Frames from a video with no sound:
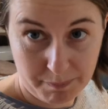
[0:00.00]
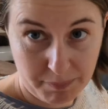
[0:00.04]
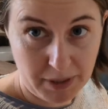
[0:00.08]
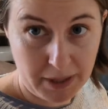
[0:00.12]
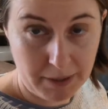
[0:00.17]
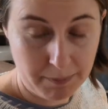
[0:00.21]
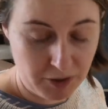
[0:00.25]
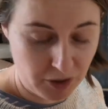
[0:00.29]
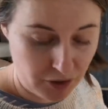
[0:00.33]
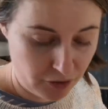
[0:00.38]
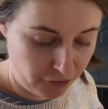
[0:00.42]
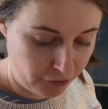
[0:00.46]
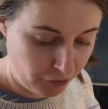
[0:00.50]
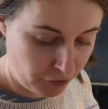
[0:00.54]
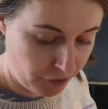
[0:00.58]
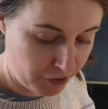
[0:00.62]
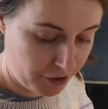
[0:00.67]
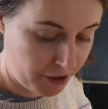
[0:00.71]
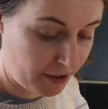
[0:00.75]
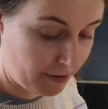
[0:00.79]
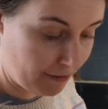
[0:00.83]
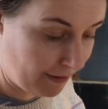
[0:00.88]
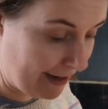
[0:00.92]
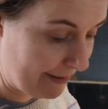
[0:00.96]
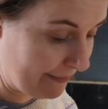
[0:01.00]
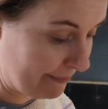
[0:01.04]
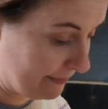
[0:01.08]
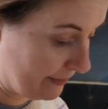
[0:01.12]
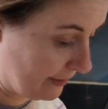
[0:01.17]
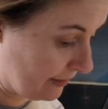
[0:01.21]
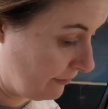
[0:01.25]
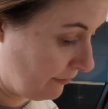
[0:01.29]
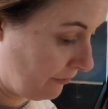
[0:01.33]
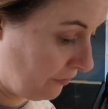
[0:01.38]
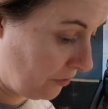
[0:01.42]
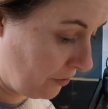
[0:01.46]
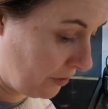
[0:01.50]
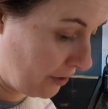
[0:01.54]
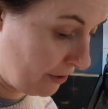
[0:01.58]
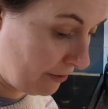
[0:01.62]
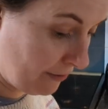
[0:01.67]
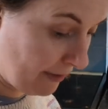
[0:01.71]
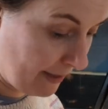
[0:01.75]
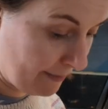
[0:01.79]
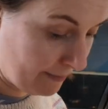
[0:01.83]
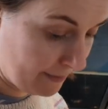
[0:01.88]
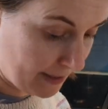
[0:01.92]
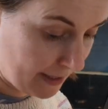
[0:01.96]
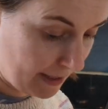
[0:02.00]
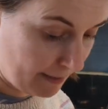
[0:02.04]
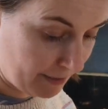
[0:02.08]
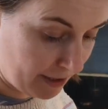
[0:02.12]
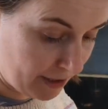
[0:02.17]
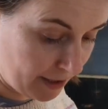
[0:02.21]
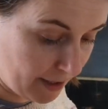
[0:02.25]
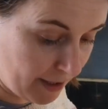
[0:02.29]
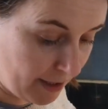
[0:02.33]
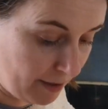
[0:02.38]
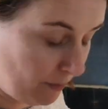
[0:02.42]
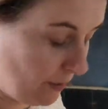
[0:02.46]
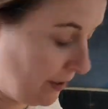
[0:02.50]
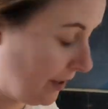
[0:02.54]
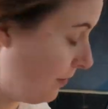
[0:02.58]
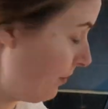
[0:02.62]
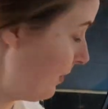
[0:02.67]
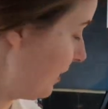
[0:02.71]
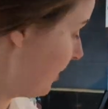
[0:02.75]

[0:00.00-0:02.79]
pretty much 40 grams. 40 grams I'm going to go with,